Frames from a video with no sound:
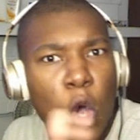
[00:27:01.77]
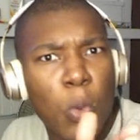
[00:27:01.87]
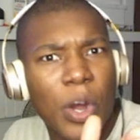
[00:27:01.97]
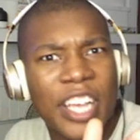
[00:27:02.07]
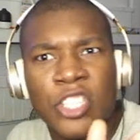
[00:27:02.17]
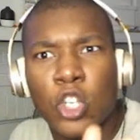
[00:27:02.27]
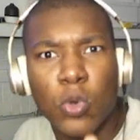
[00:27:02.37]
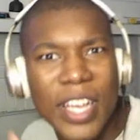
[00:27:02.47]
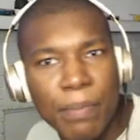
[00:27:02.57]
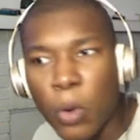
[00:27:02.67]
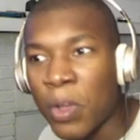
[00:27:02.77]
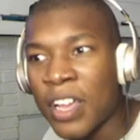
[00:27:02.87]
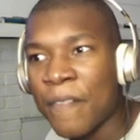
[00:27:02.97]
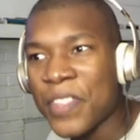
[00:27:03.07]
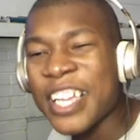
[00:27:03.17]
of nowhere. It's crazy, bro.
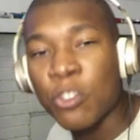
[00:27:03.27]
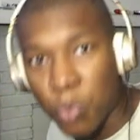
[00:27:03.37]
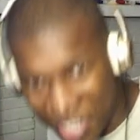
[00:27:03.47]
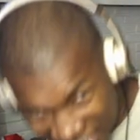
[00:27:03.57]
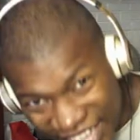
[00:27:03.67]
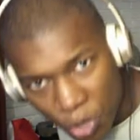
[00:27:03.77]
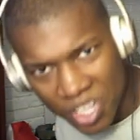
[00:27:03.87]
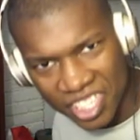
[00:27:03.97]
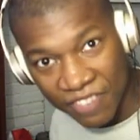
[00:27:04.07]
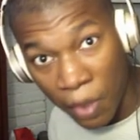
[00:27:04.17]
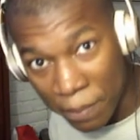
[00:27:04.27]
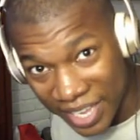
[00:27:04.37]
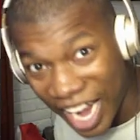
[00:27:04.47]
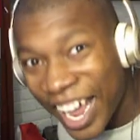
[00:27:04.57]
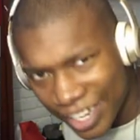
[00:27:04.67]
It's ridiculous if I'm
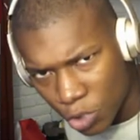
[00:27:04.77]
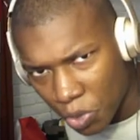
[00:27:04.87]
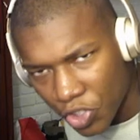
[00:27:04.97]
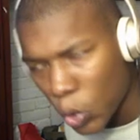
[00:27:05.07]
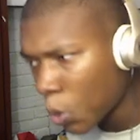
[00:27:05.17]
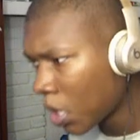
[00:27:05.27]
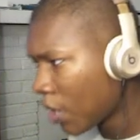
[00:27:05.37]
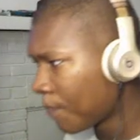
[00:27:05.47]
being honest with you.